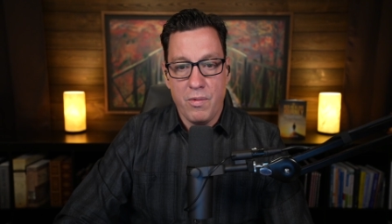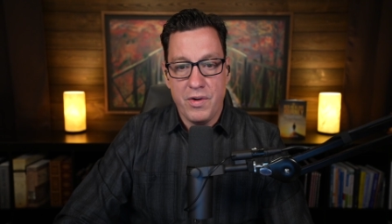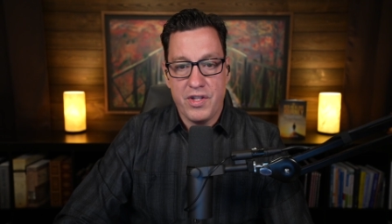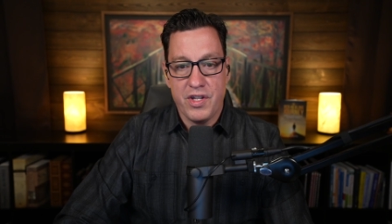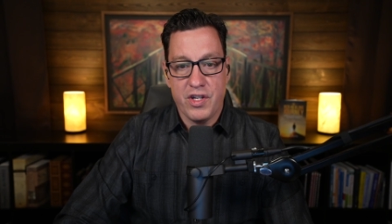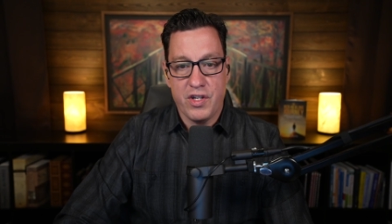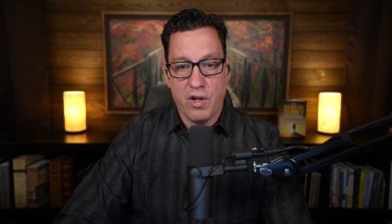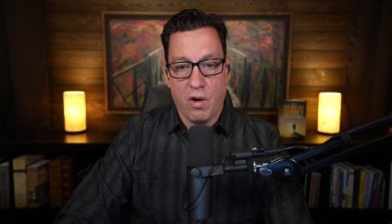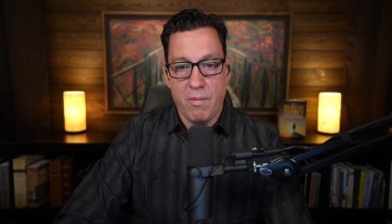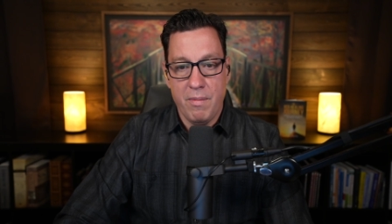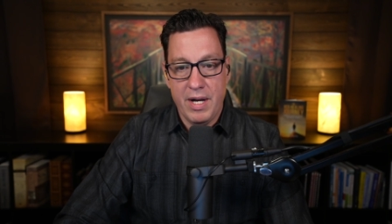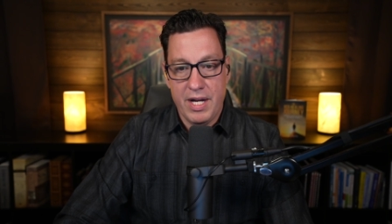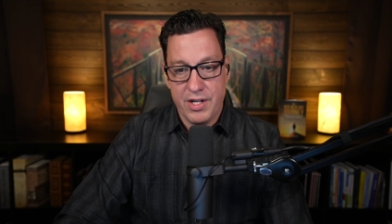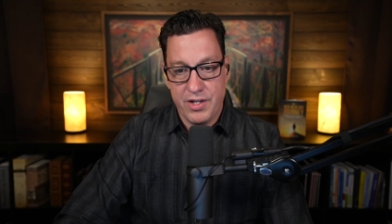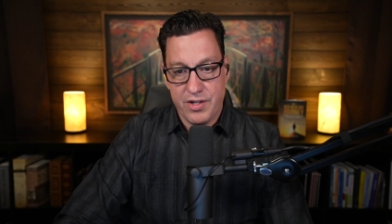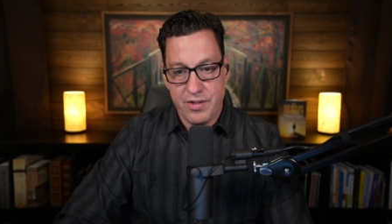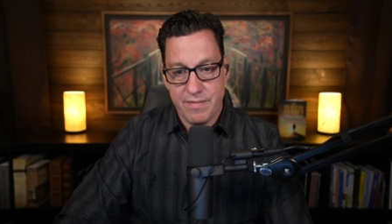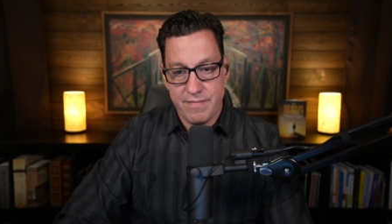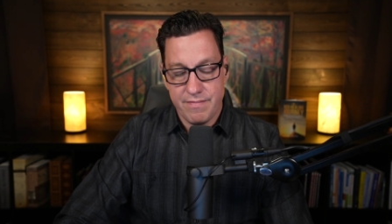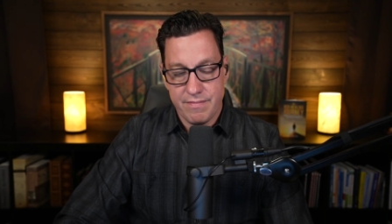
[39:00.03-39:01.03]
with so
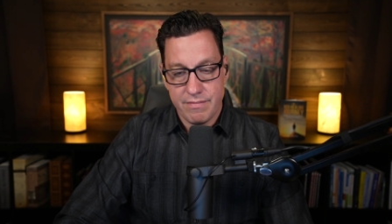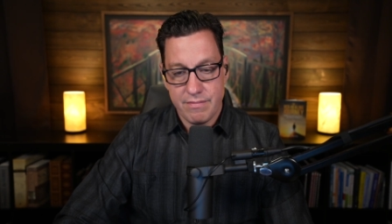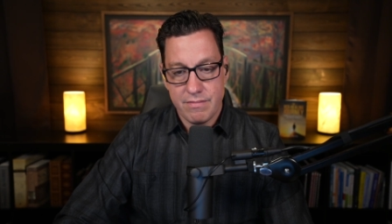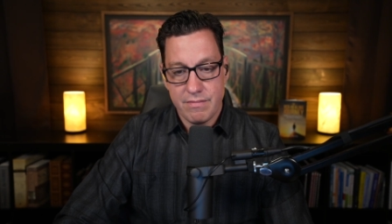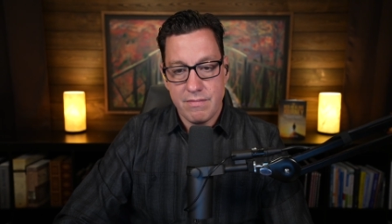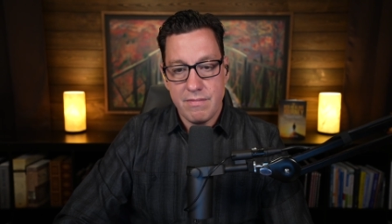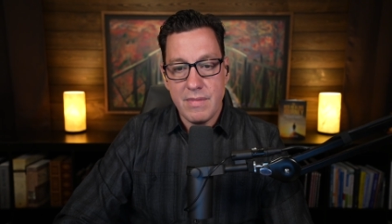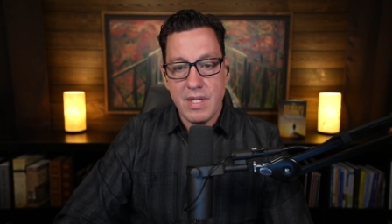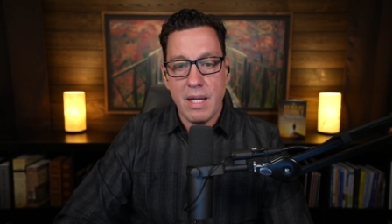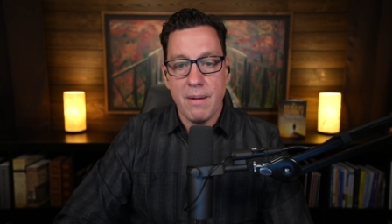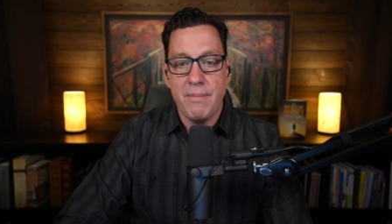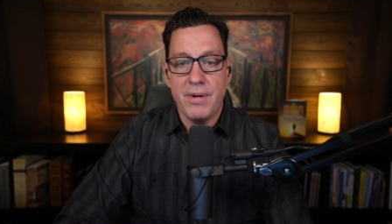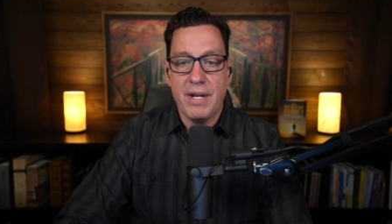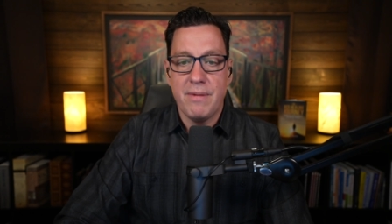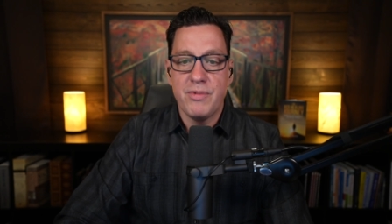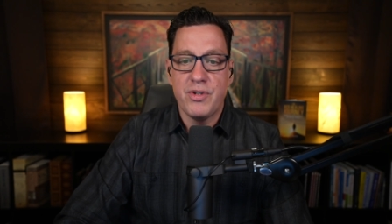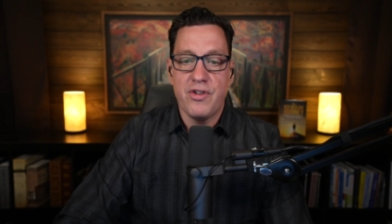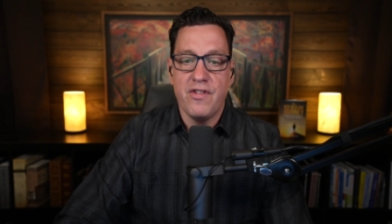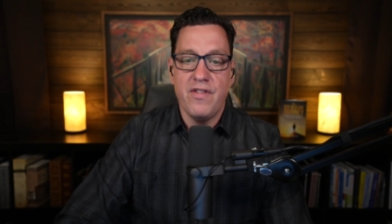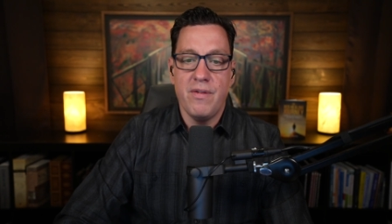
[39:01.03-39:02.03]
much but
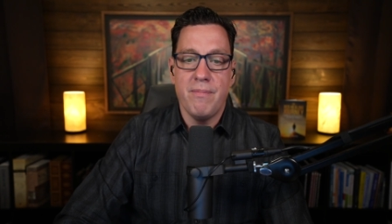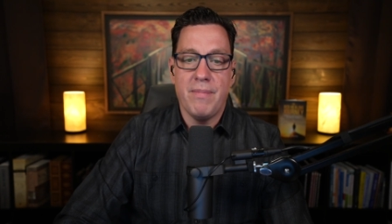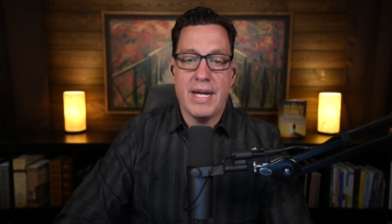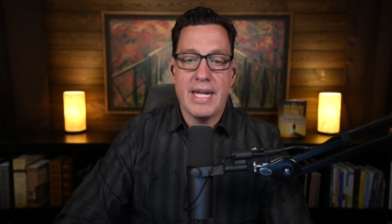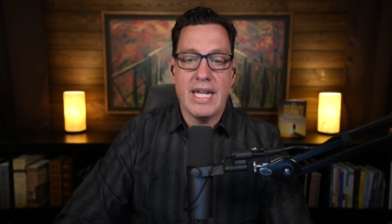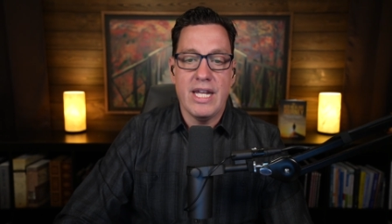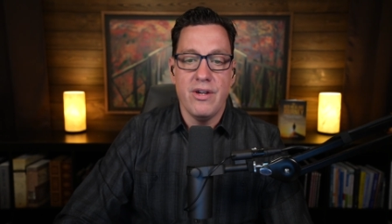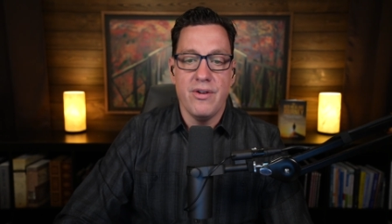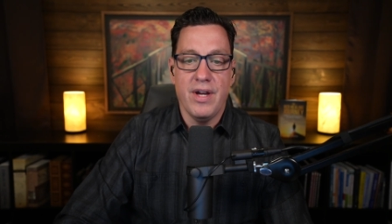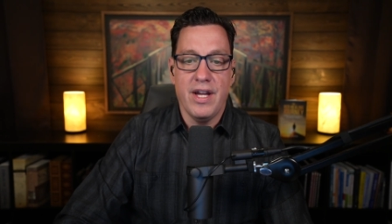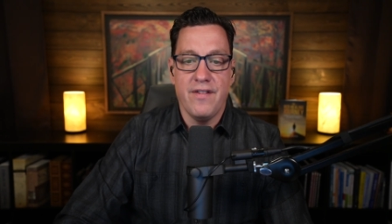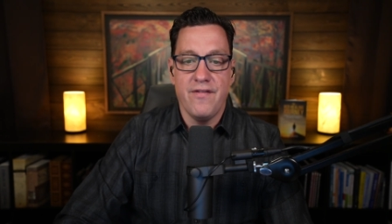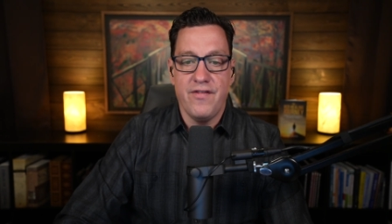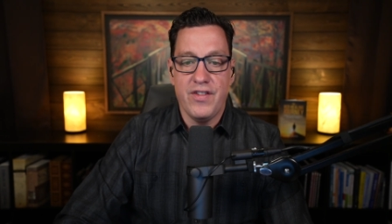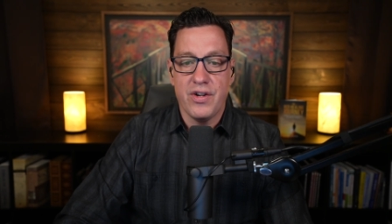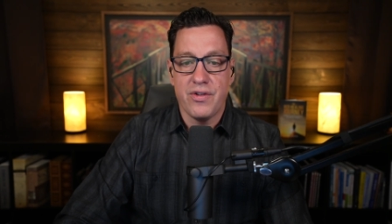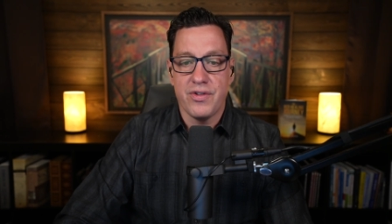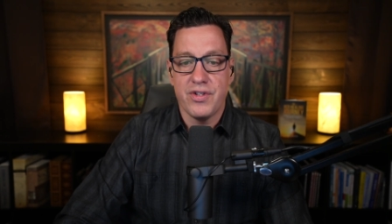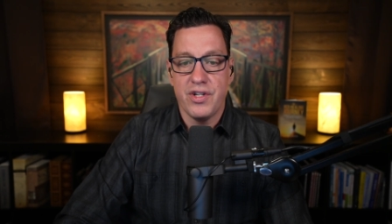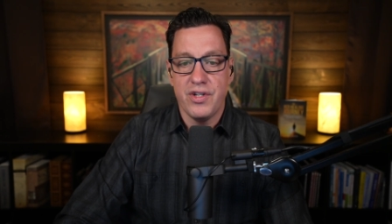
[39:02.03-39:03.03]
am driven by guilt and
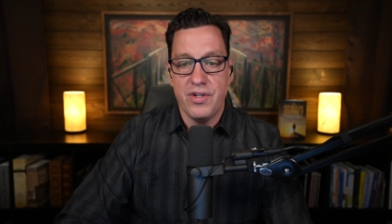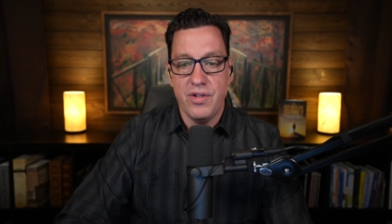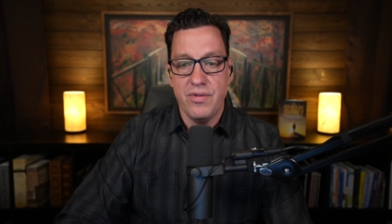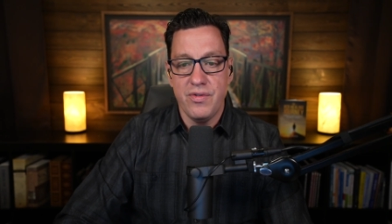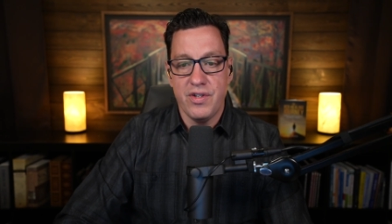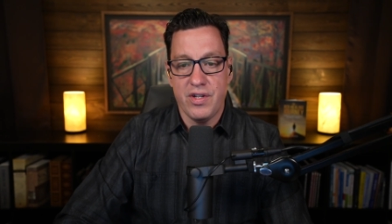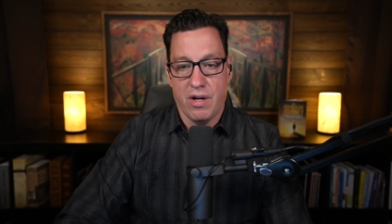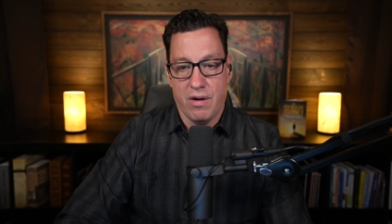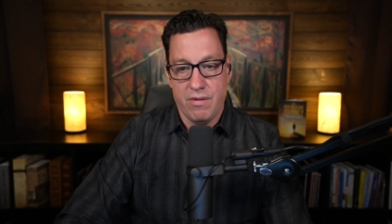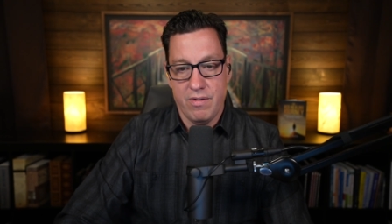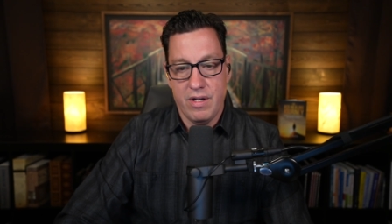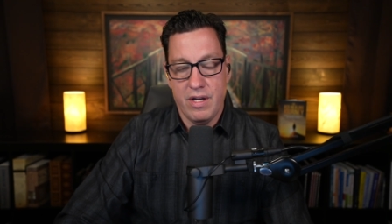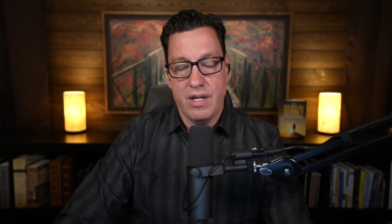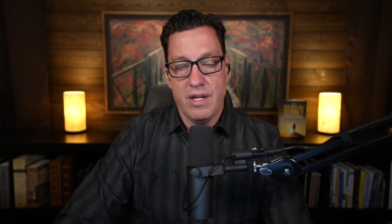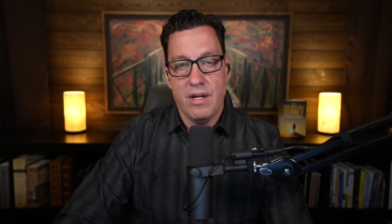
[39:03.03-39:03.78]
fear to do so.